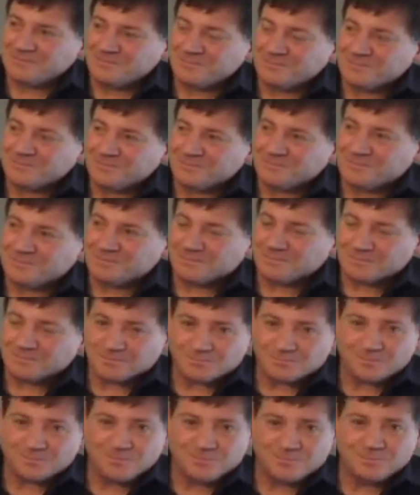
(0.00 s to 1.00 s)

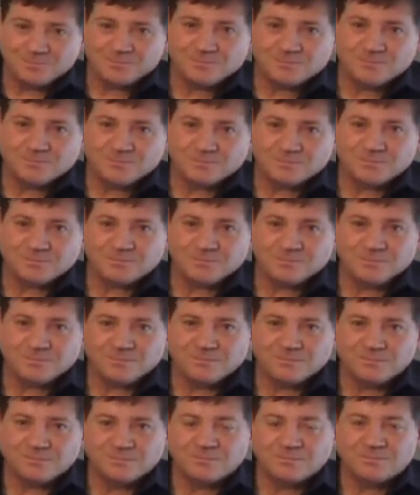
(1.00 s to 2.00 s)

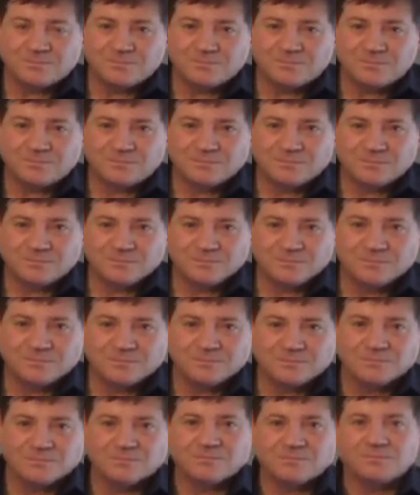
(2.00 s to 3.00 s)

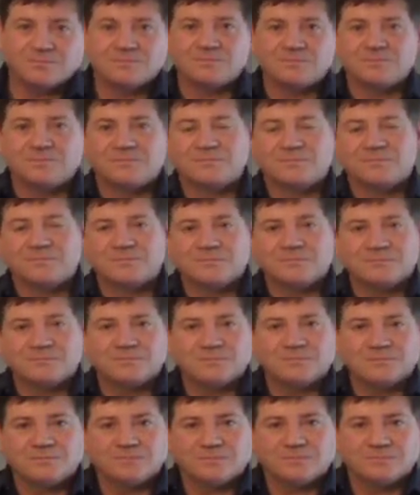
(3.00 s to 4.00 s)

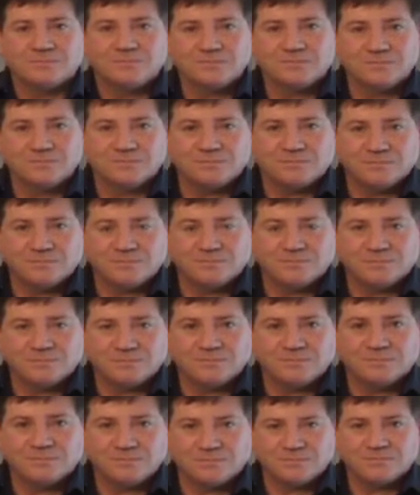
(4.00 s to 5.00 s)

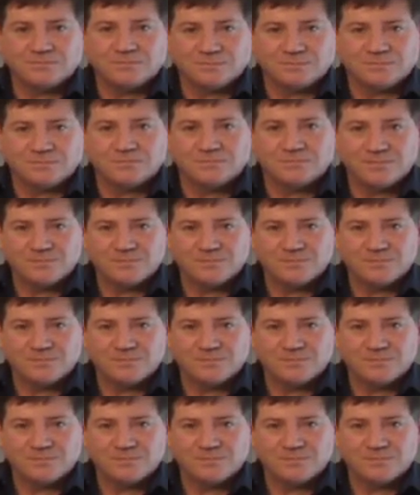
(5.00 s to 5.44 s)
(not speaking)